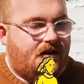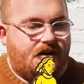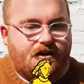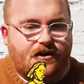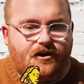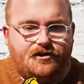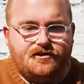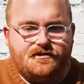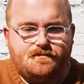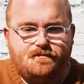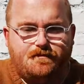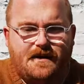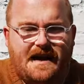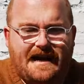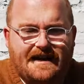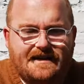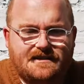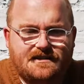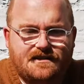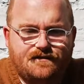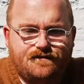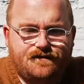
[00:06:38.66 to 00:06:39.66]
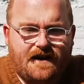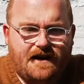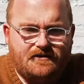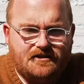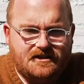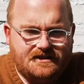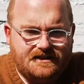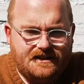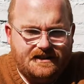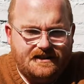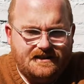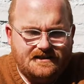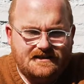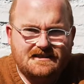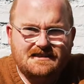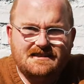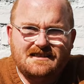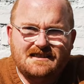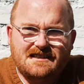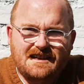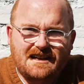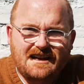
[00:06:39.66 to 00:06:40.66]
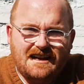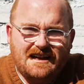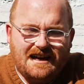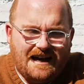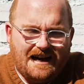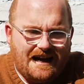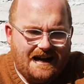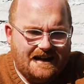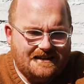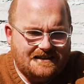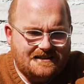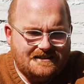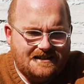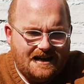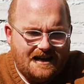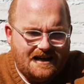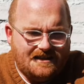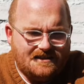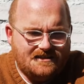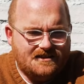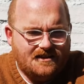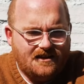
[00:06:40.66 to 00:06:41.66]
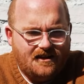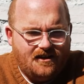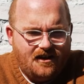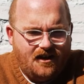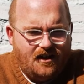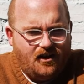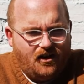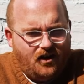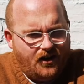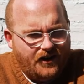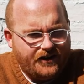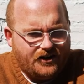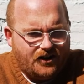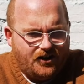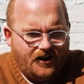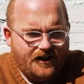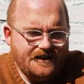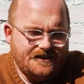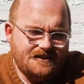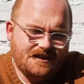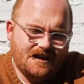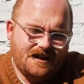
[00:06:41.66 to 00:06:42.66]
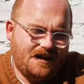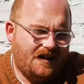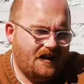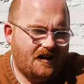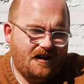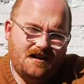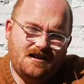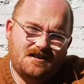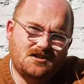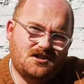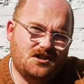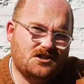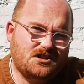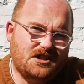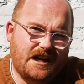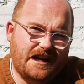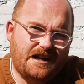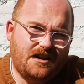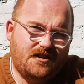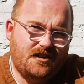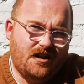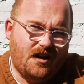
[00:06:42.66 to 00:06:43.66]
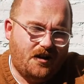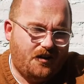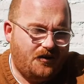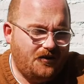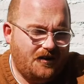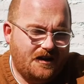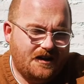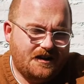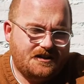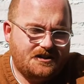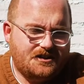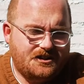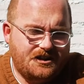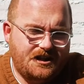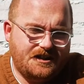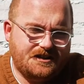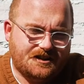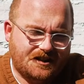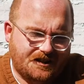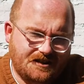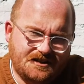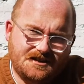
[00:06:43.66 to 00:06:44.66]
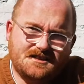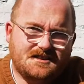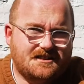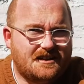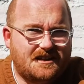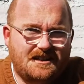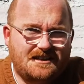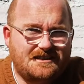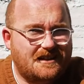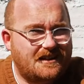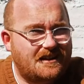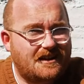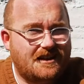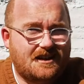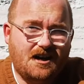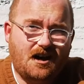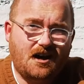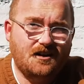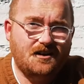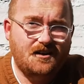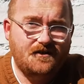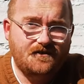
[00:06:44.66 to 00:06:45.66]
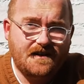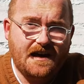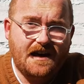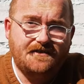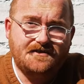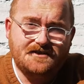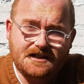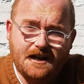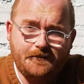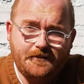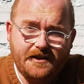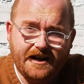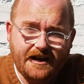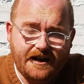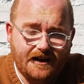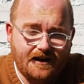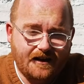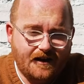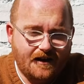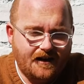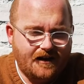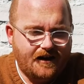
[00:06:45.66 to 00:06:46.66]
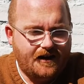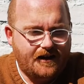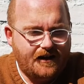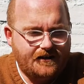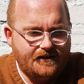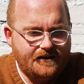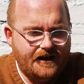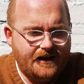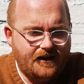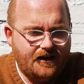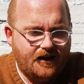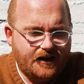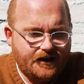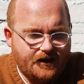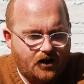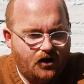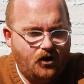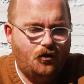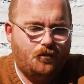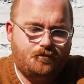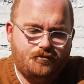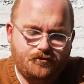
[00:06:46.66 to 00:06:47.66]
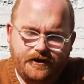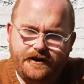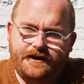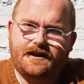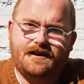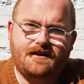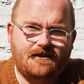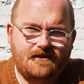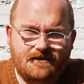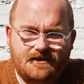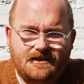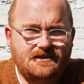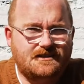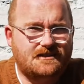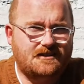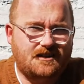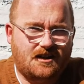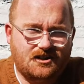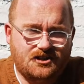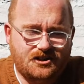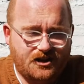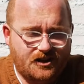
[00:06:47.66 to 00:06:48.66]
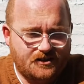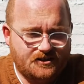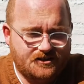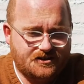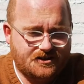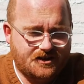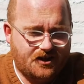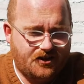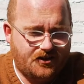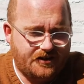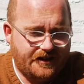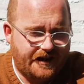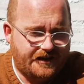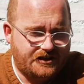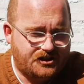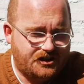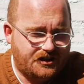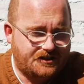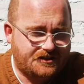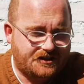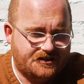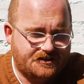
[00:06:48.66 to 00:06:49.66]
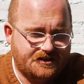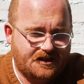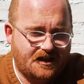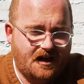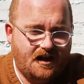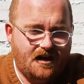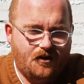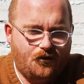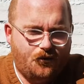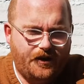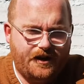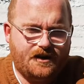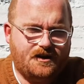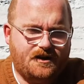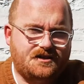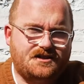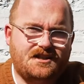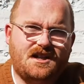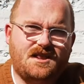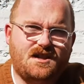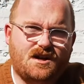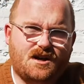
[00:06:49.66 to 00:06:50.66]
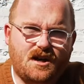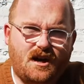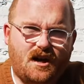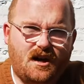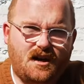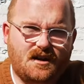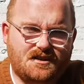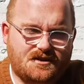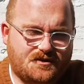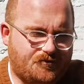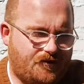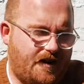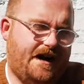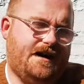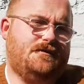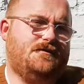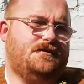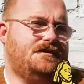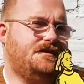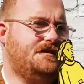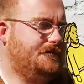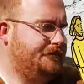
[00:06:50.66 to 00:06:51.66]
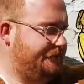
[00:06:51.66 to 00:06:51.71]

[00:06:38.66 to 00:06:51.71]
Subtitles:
goes back to the Pharisees and says, hi guys, just to let you know, Jesus is in the Garden of Gethsemane. And they're like, oh brilliant, this is our chance to go and get Jesus. We're going to send the guards round.